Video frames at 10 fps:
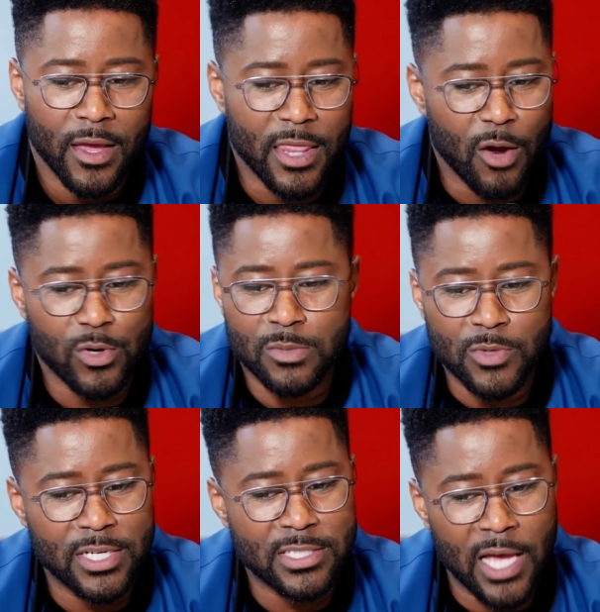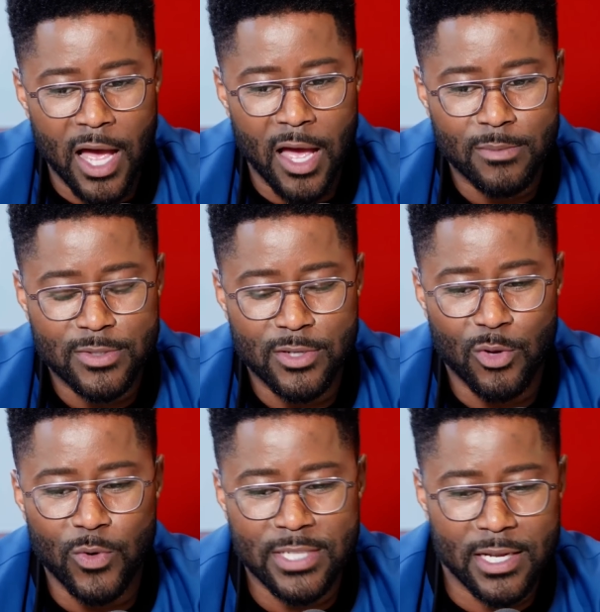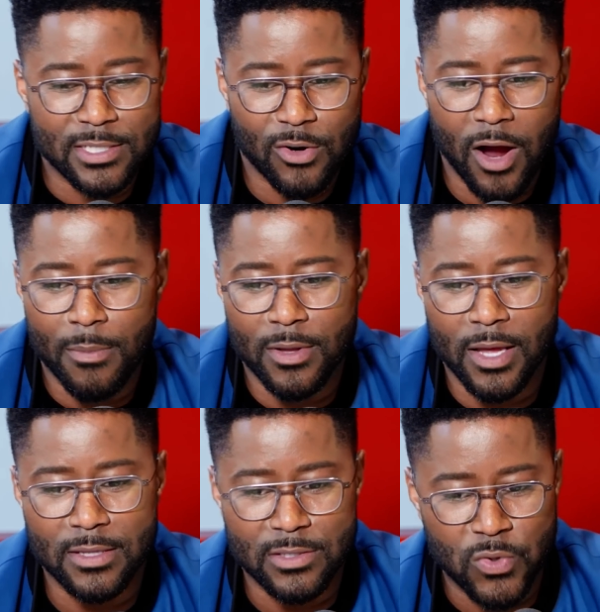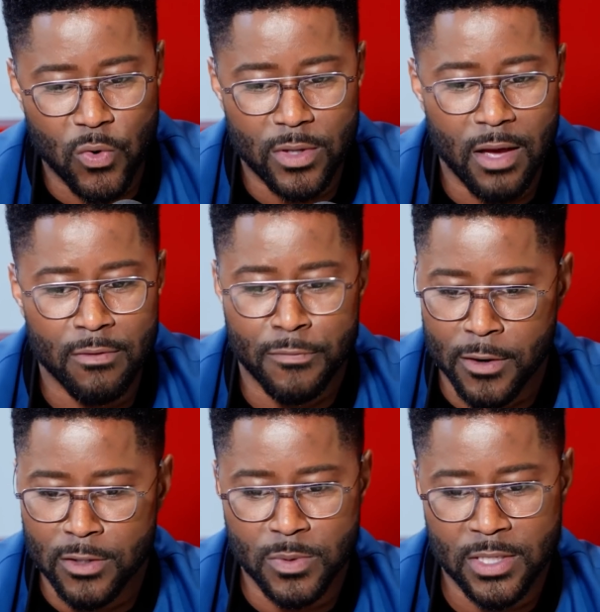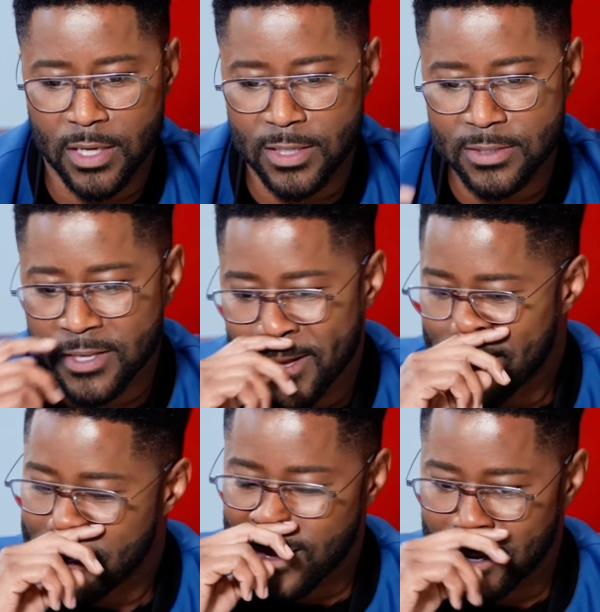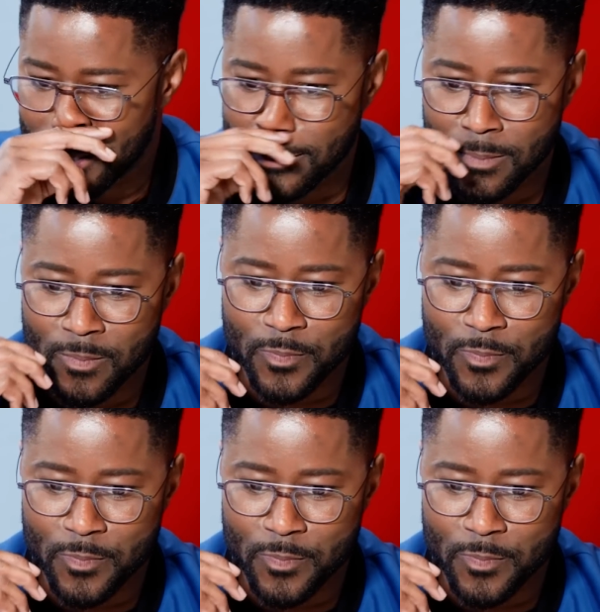And there were some good times. You know, the reason I describe it like this torrid love affair is because you